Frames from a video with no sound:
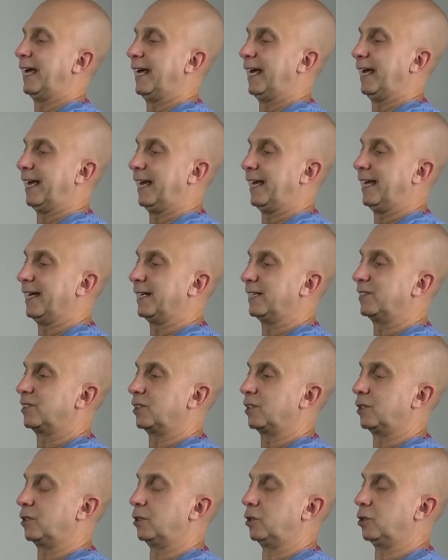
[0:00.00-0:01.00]
and
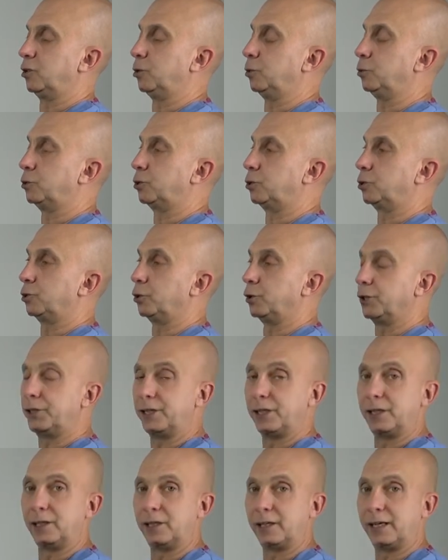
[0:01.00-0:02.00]
you
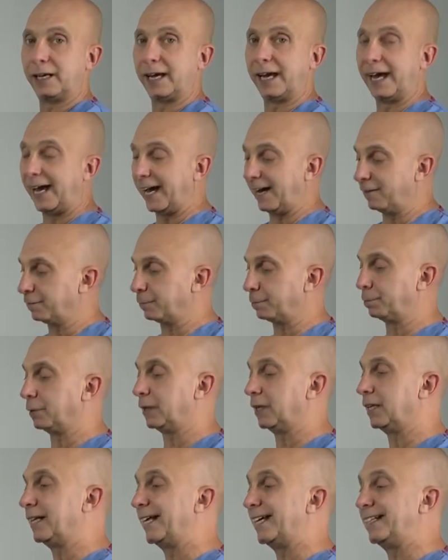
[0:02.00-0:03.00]
should have
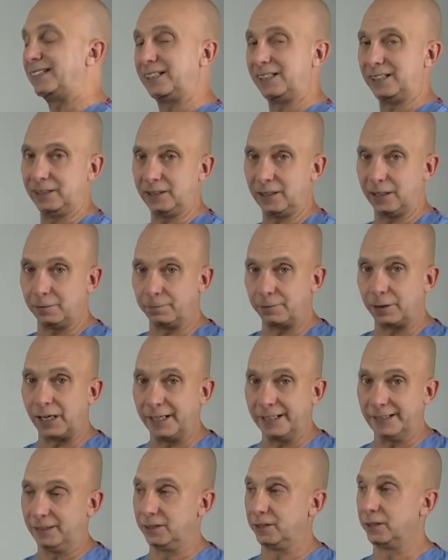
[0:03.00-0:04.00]
plenty of
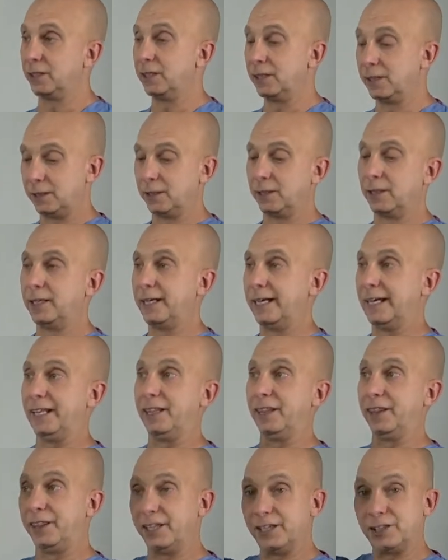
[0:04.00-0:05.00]
height
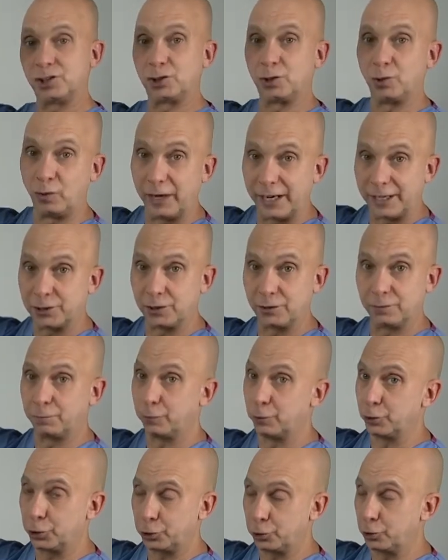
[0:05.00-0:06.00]
in this direction
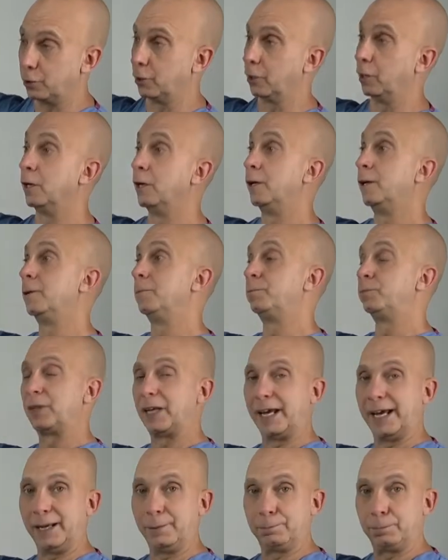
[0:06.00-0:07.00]
for sure,
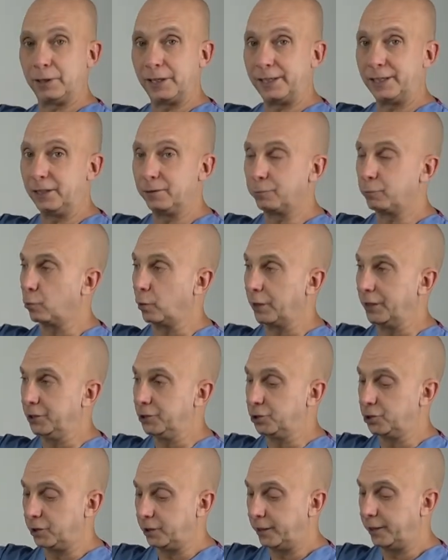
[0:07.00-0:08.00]
and plenty of
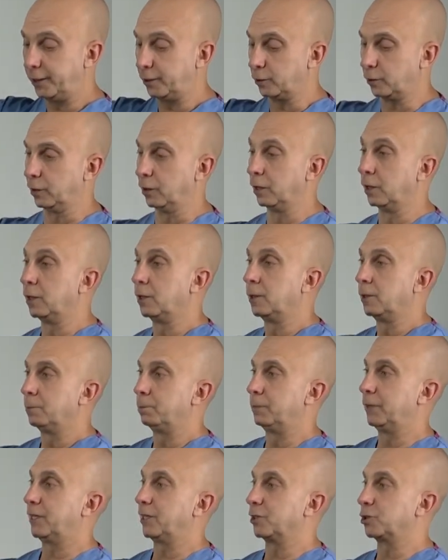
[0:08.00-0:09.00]
reach here,
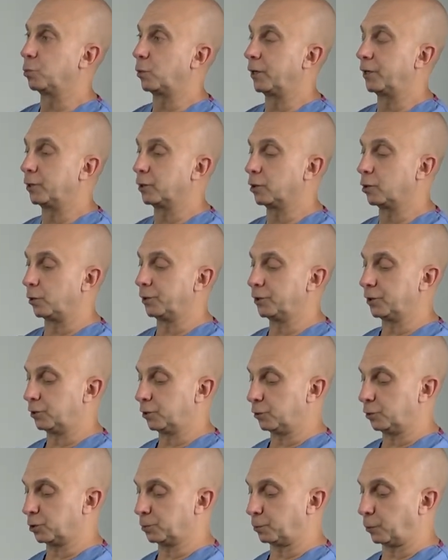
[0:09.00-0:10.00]
because what you're going to
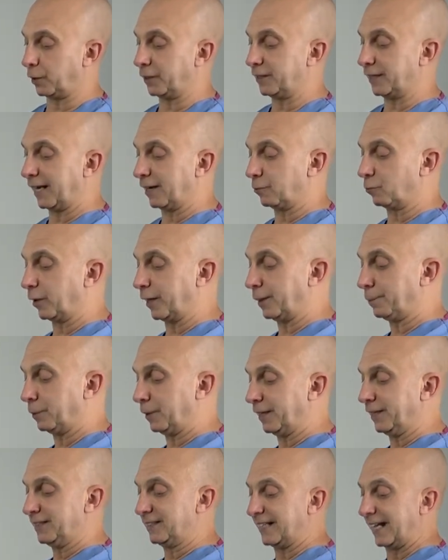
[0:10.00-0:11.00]
do is bring that rake
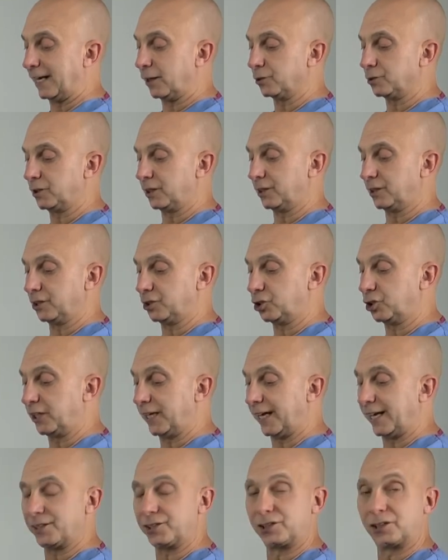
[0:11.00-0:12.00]
plate down to the
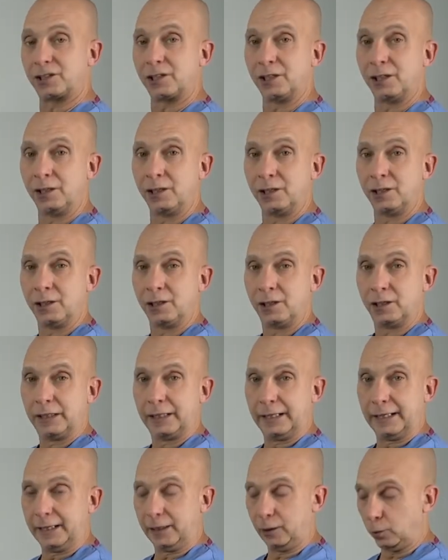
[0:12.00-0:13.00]
chest
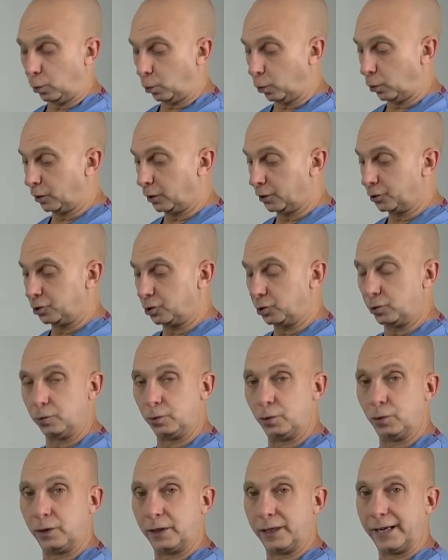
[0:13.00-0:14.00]
in order
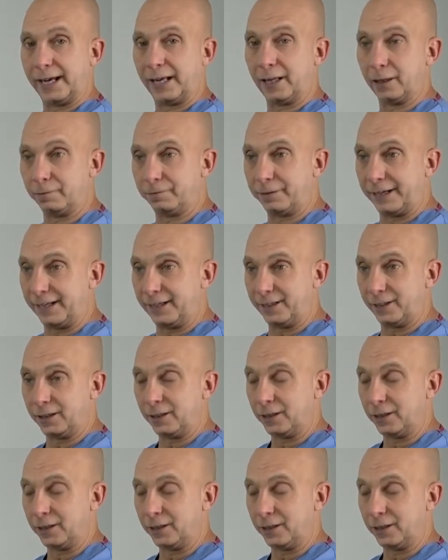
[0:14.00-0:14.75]
to elevate